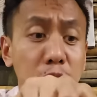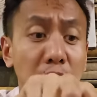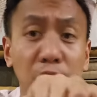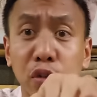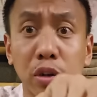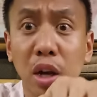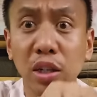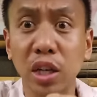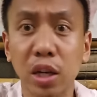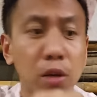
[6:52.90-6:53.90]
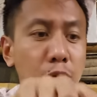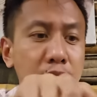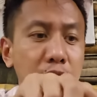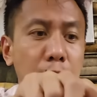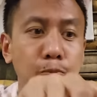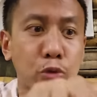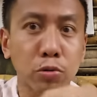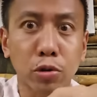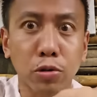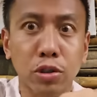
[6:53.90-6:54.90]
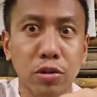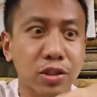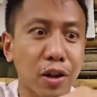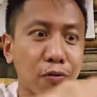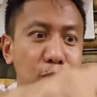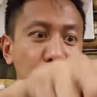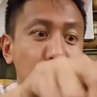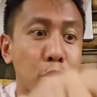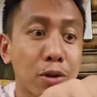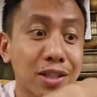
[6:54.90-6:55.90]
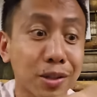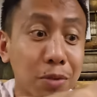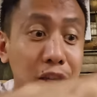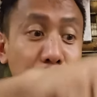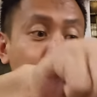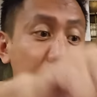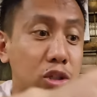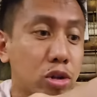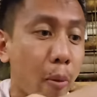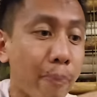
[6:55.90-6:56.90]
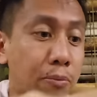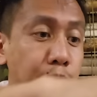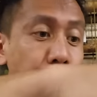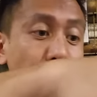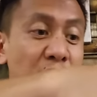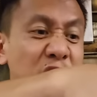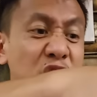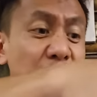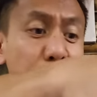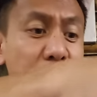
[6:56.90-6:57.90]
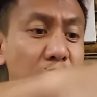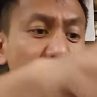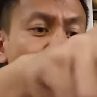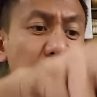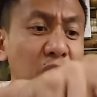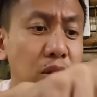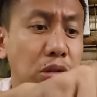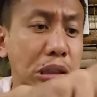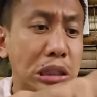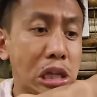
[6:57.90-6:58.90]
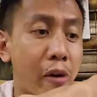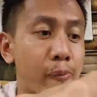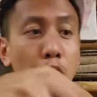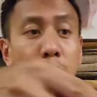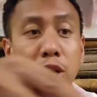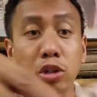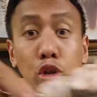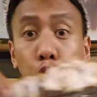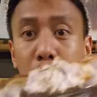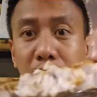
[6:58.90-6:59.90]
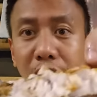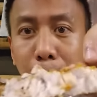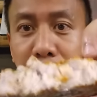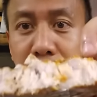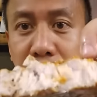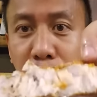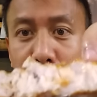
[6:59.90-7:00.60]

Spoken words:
squad, if you're not eating right now, don't torture yourself. Go get something in the fridge. Chips, something. Oh my gosh, look at that piece of